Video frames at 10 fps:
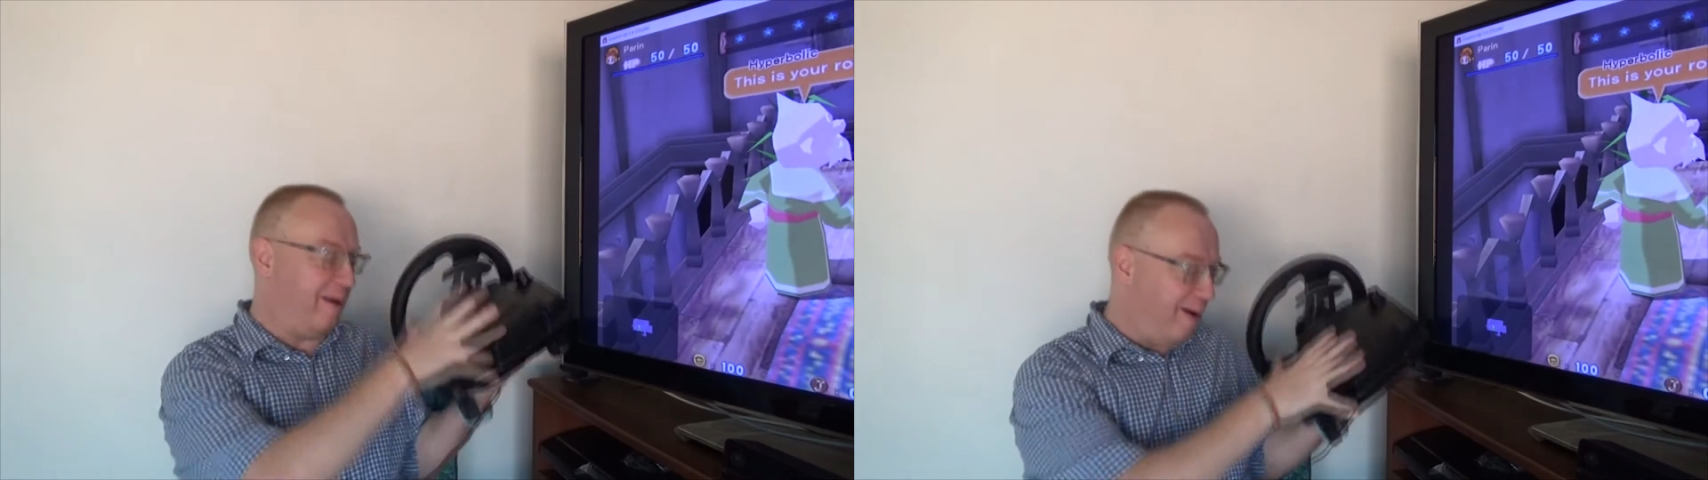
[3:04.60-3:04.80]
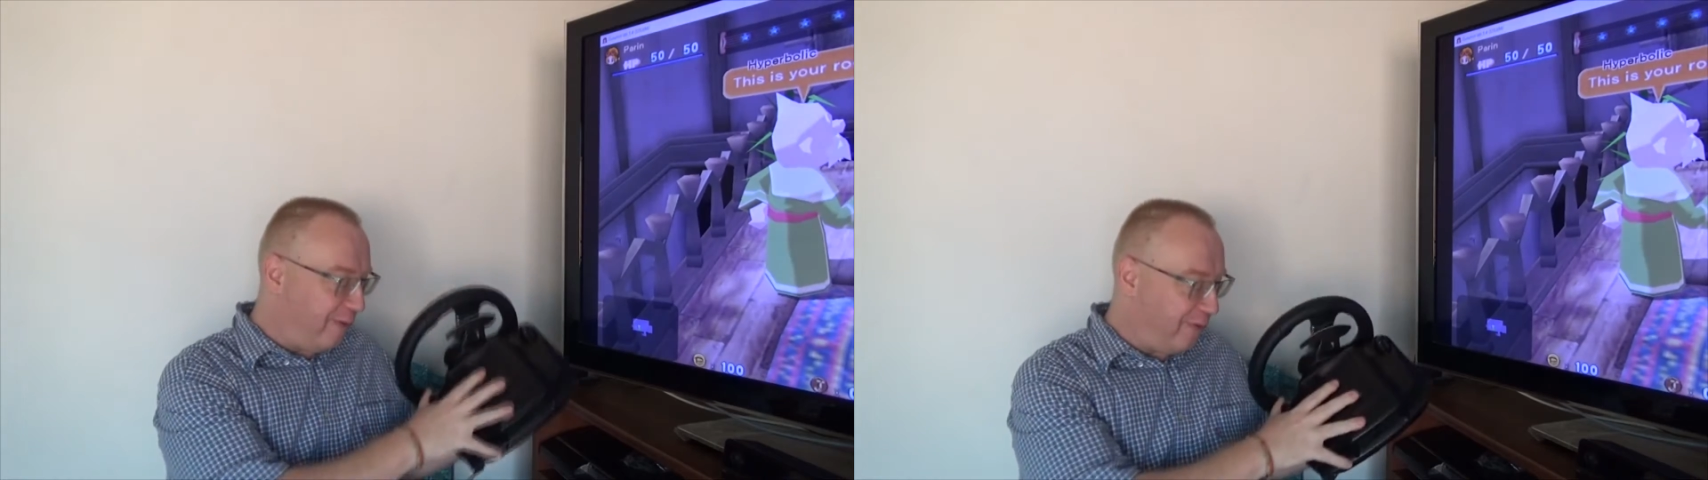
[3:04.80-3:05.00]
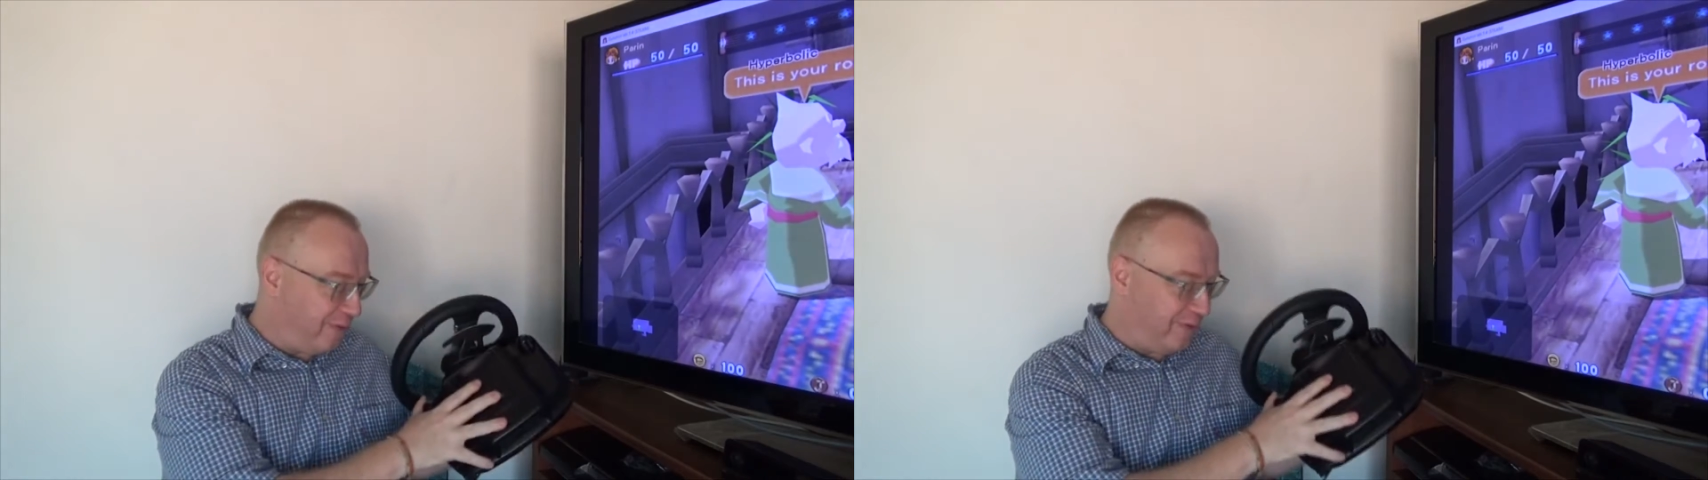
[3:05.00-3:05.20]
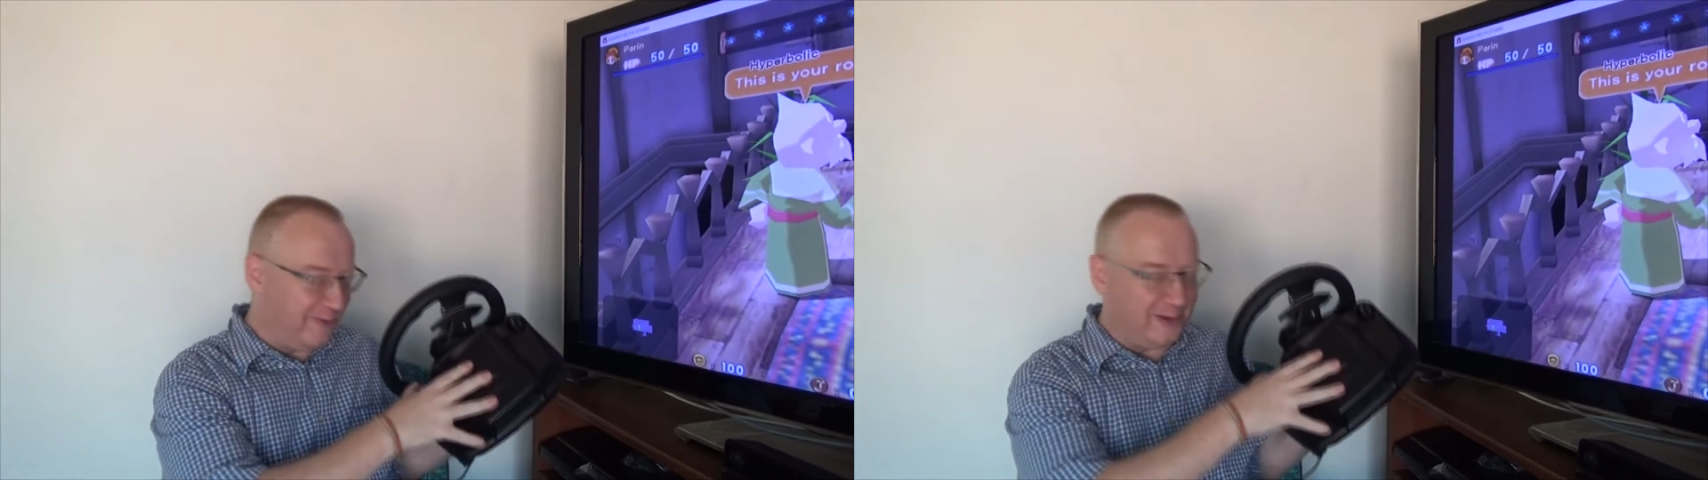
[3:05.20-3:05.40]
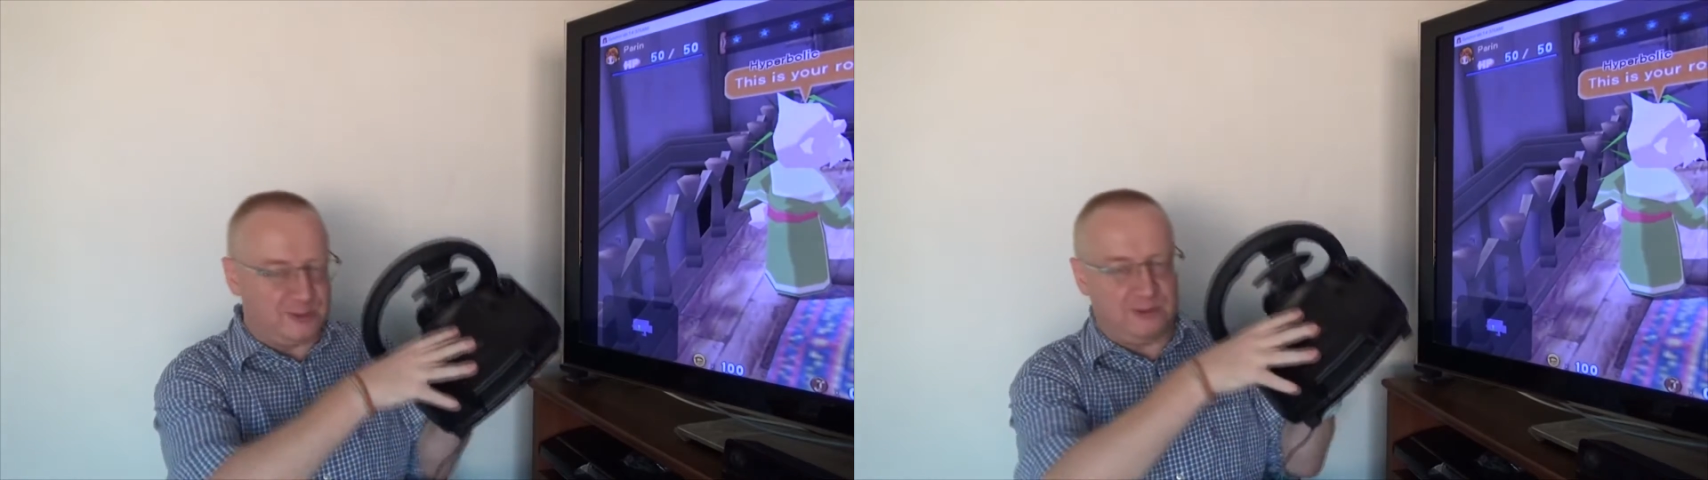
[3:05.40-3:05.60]
off
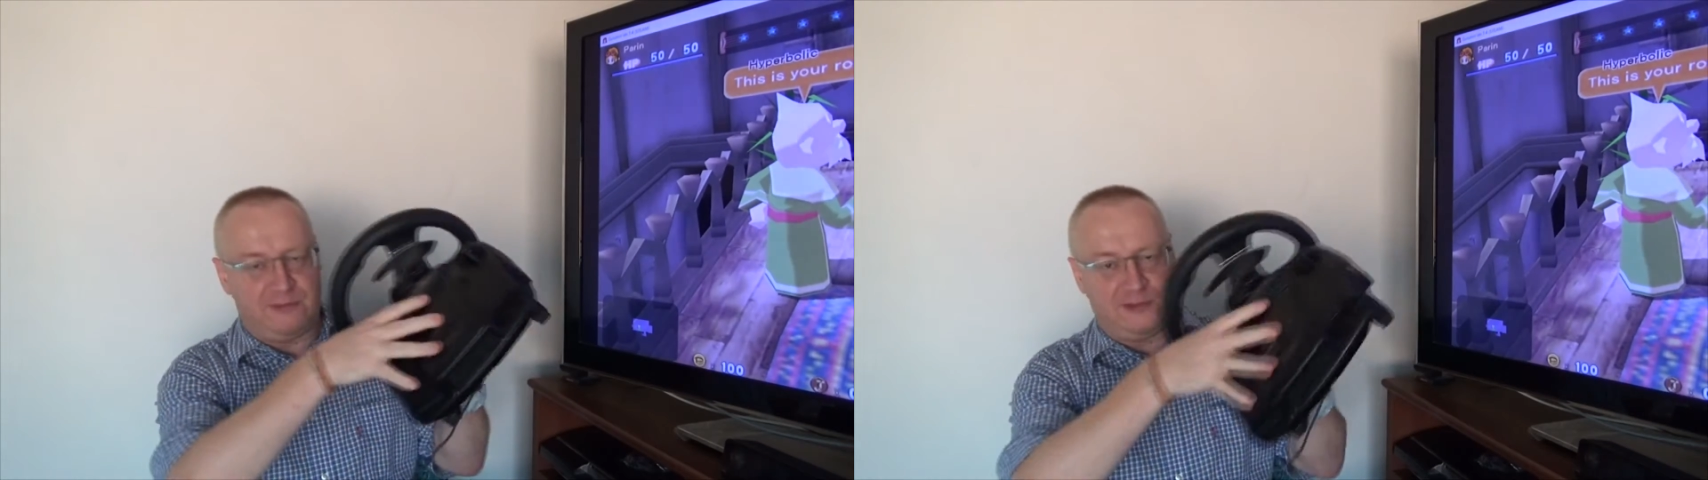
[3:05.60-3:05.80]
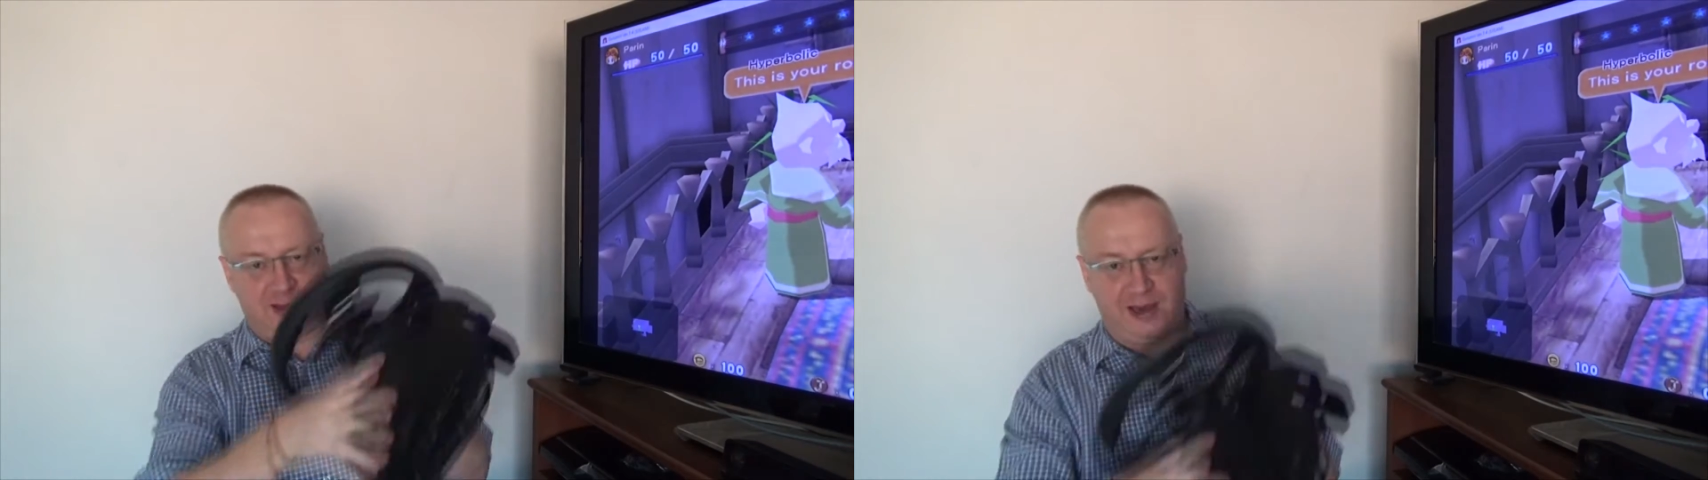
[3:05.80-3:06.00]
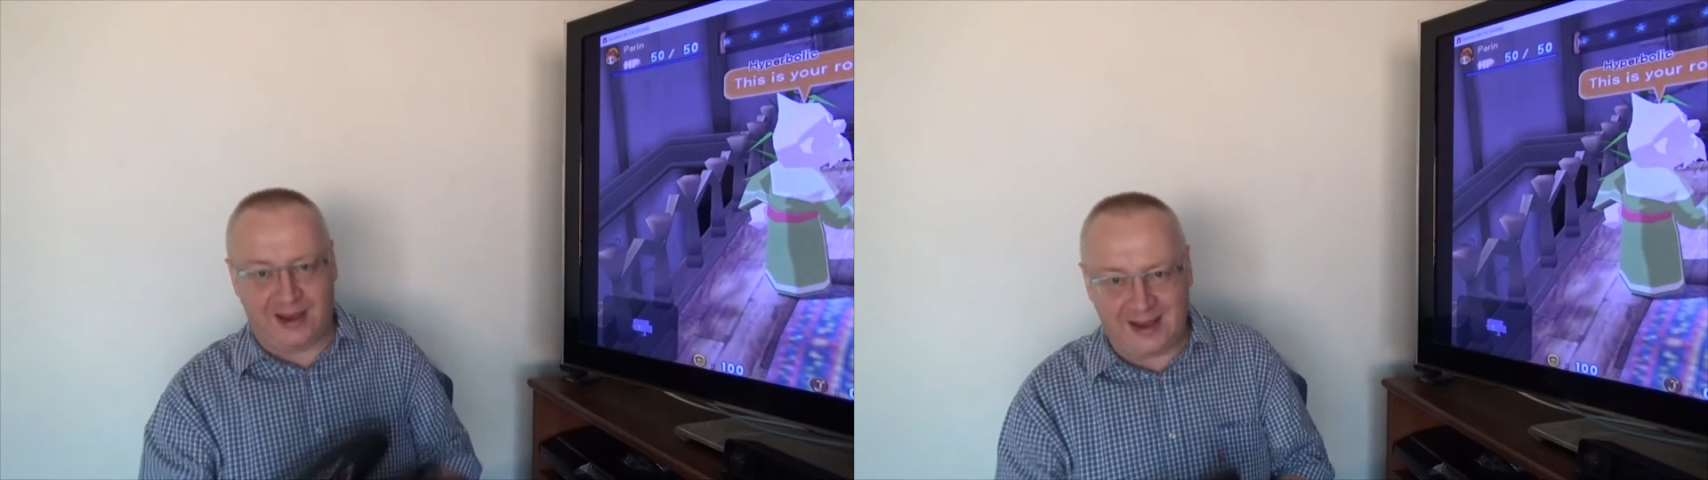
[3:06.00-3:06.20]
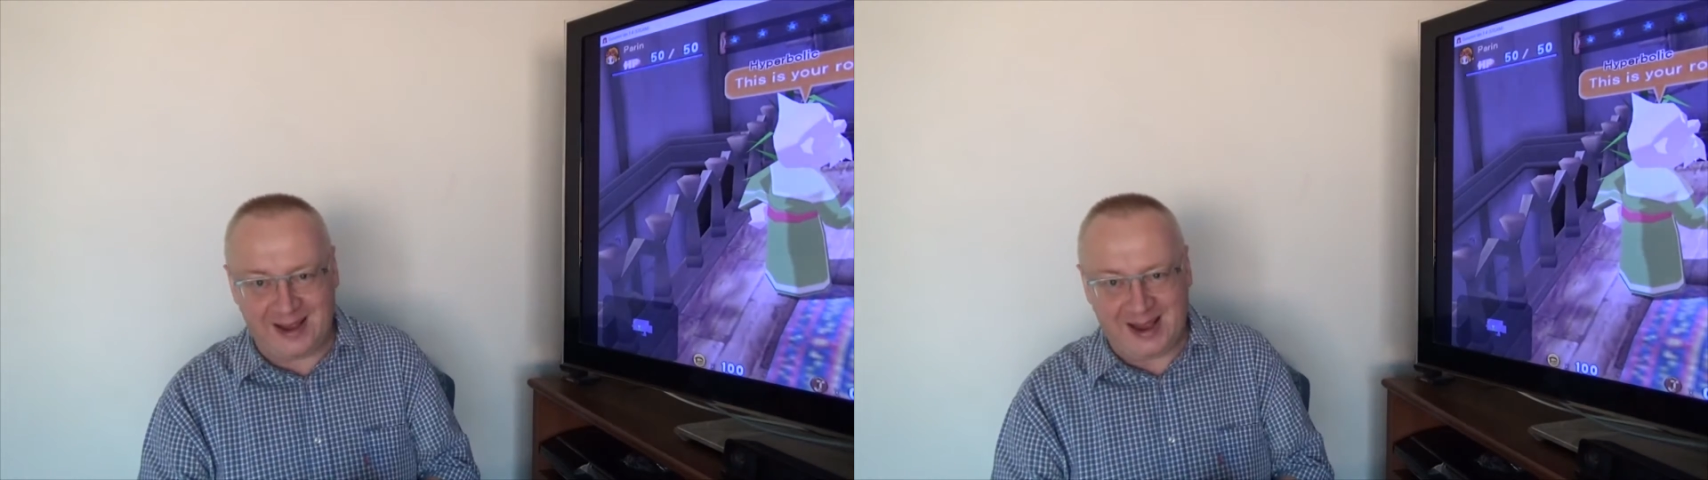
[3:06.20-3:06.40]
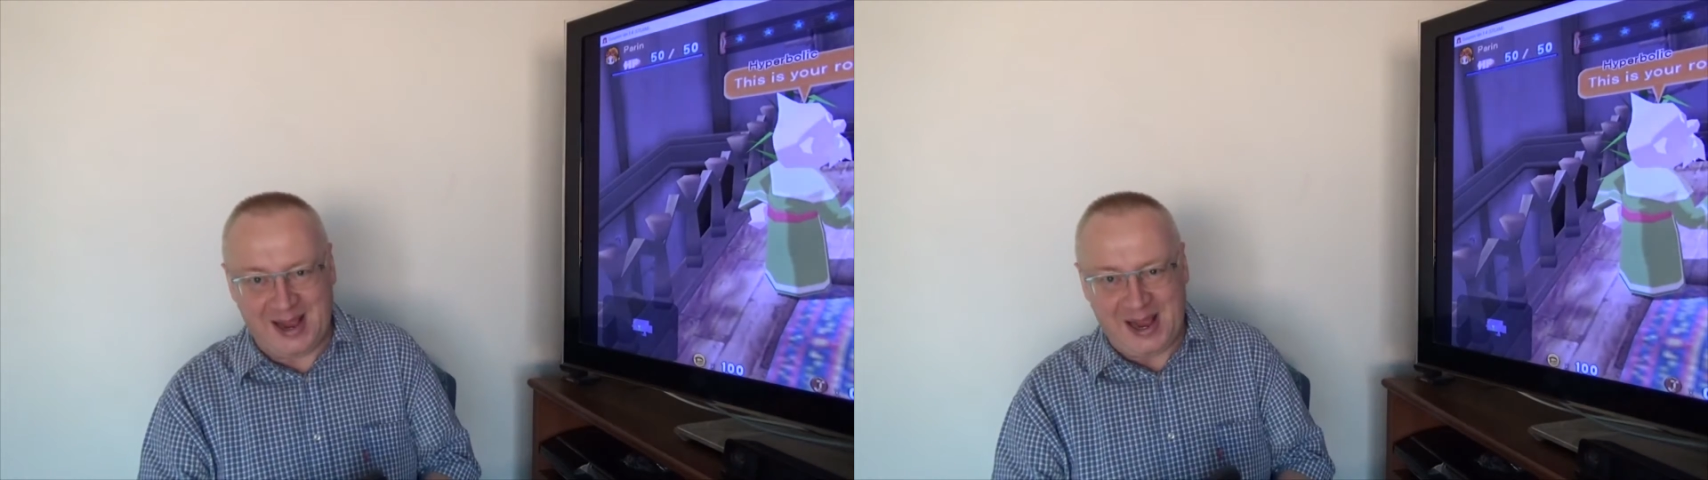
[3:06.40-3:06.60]
the swivel chair